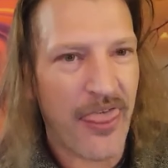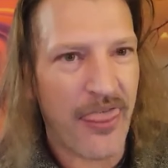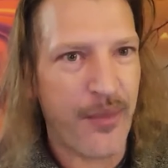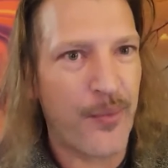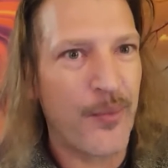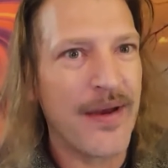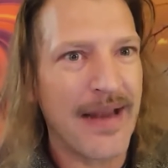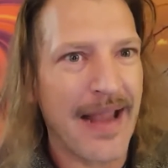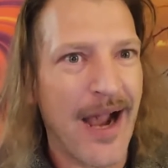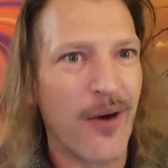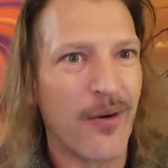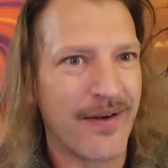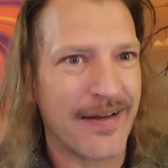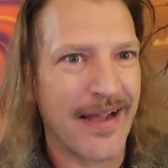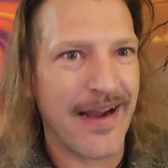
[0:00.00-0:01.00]

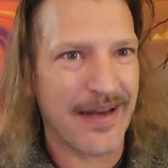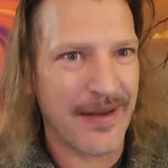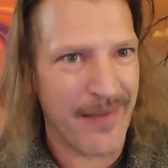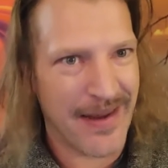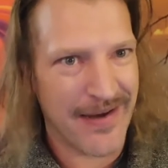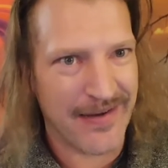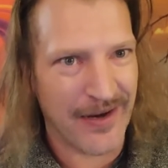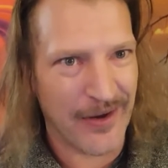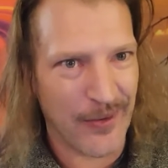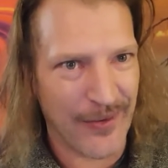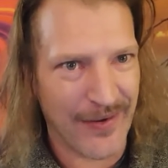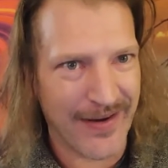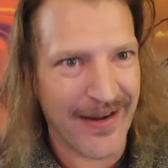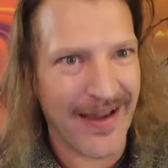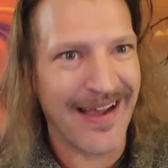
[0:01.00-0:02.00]
three-hour
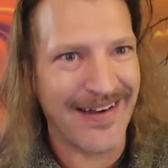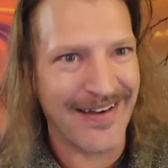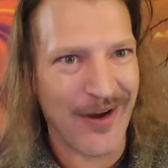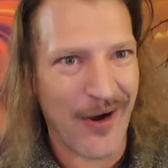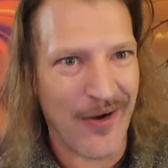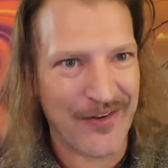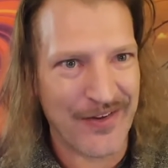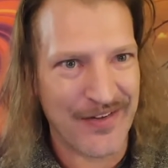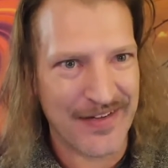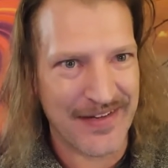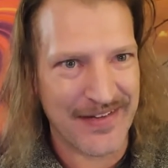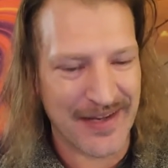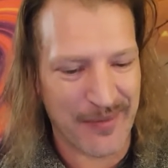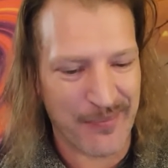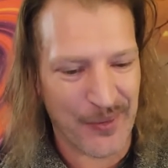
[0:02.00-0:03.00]
documentary on
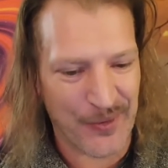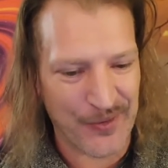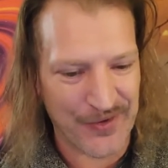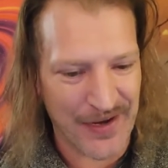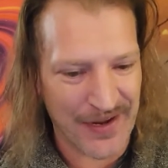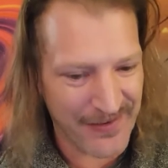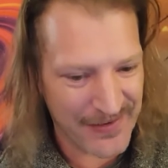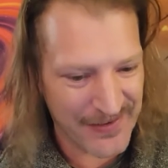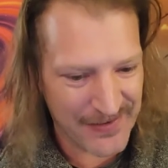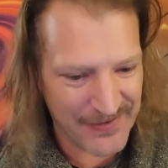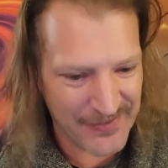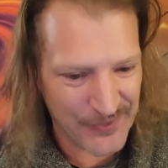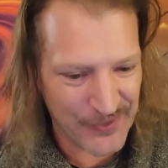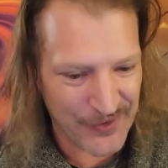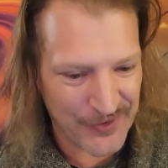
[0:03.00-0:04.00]
narcissistic personality
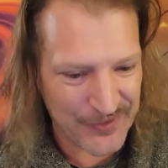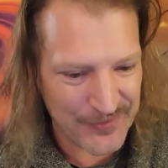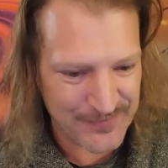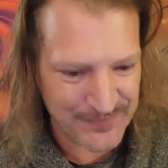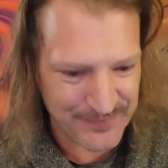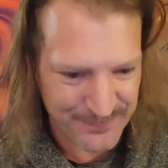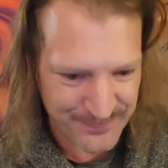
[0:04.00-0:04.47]
disorder.